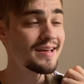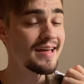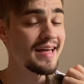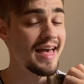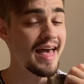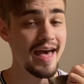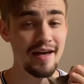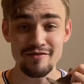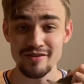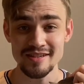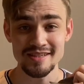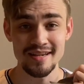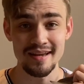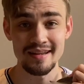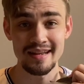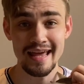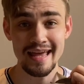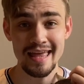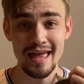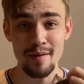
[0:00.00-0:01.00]
Every
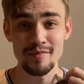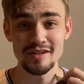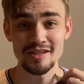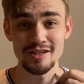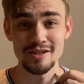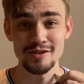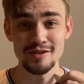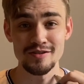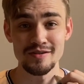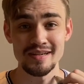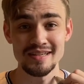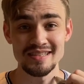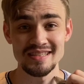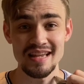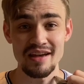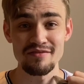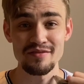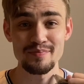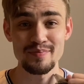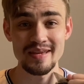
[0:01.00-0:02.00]
Sunday coming to you,
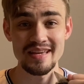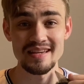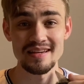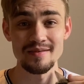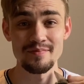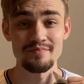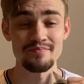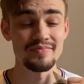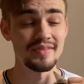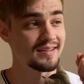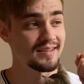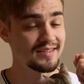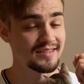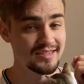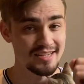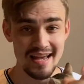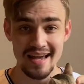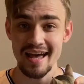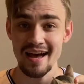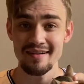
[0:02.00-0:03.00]
7 p.m.
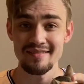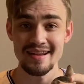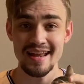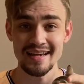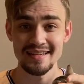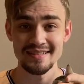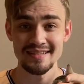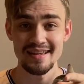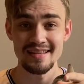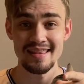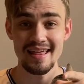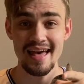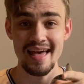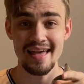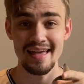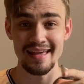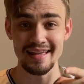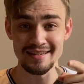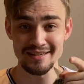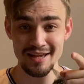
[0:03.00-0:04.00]
Check out next
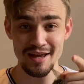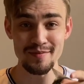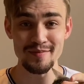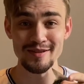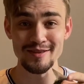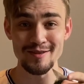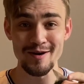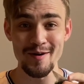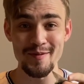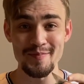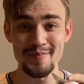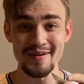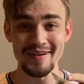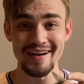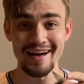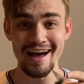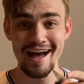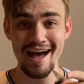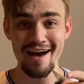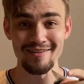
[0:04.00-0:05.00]
Sunday. It's going to be dope.
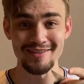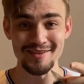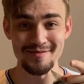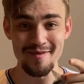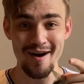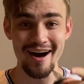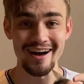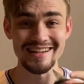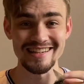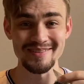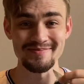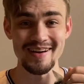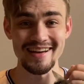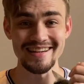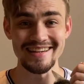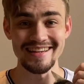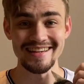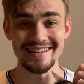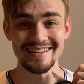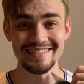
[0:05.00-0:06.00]
I have some awesome
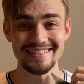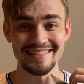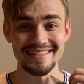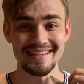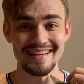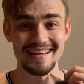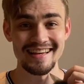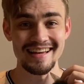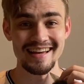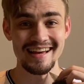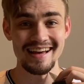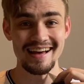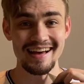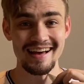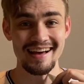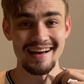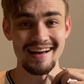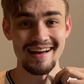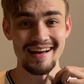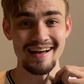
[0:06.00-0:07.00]
ideas.
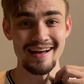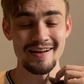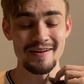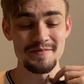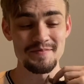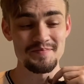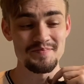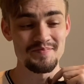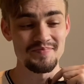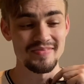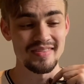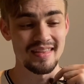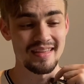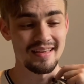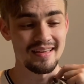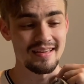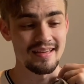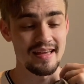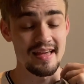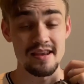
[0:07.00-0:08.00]
And
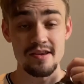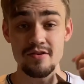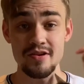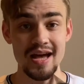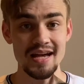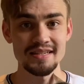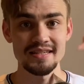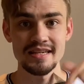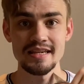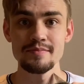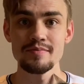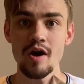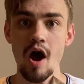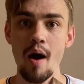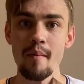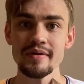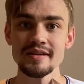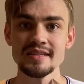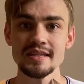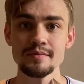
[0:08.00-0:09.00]
you guys keep
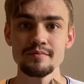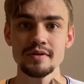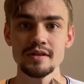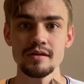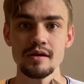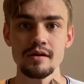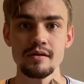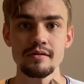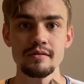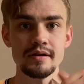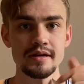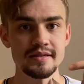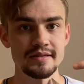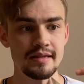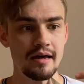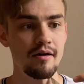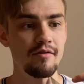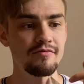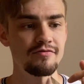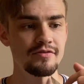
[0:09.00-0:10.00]
commenting below. It's
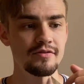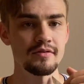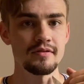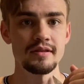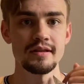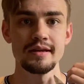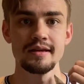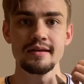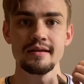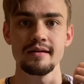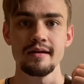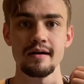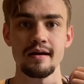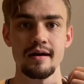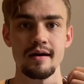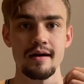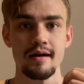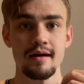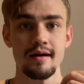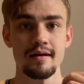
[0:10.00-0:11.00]
helpful.
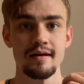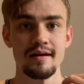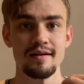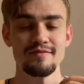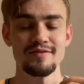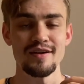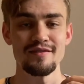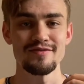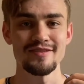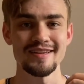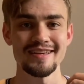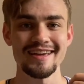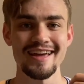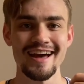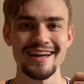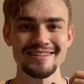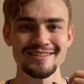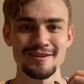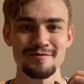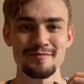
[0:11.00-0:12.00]
I've definitely
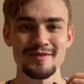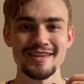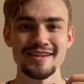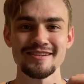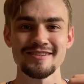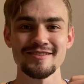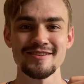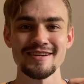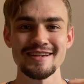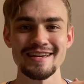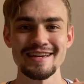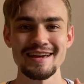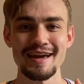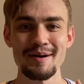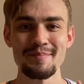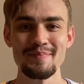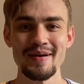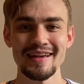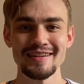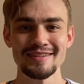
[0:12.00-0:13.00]
got some things cooking
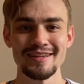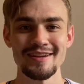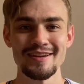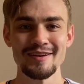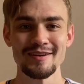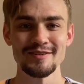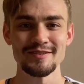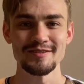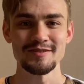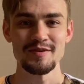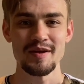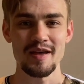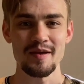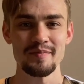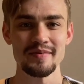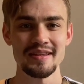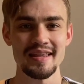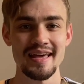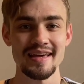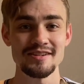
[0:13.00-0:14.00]
up based on y'all's
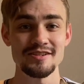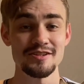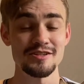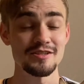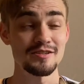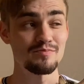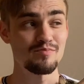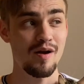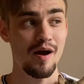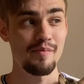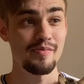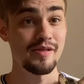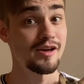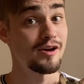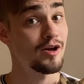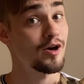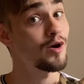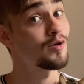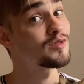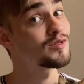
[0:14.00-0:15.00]
recommendations. Probably a
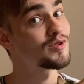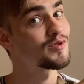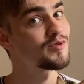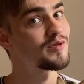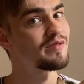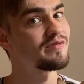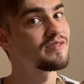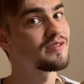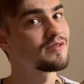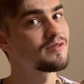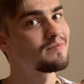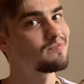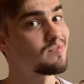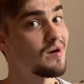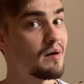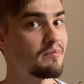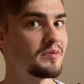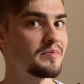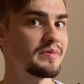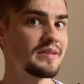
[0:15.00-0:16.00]
Kotu review,
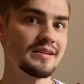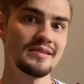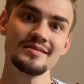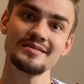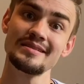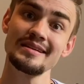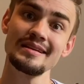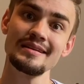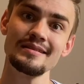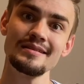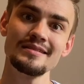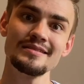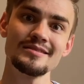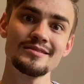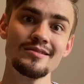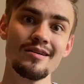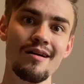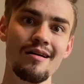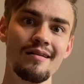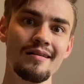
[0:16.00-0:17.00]
probably a Sinhala
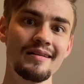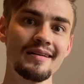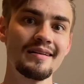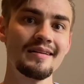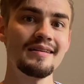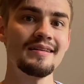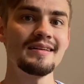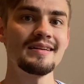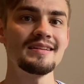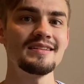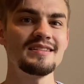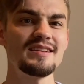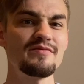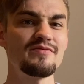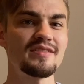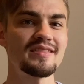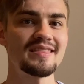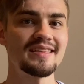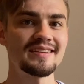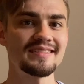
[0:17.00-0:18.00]
song,
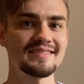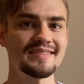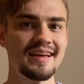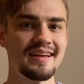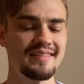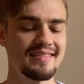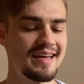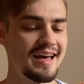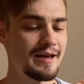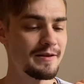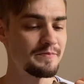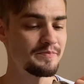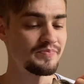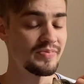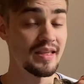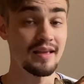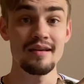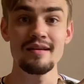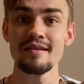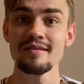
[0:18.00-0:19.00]
different things like that.
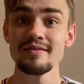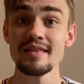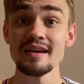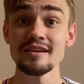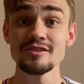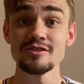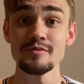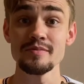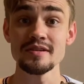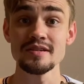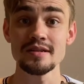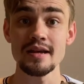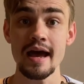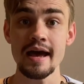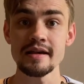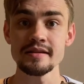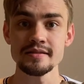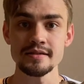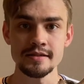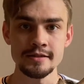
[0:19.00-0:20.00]
Thanks so much,
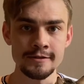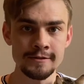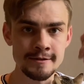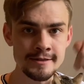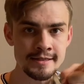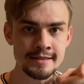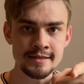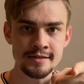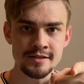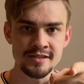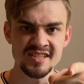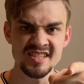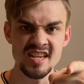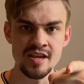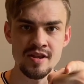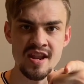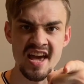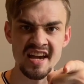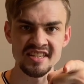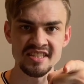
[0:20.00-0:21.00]
guys. See
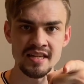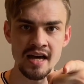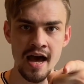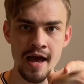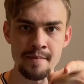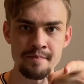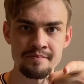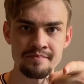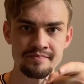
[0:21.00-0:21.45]
you next time.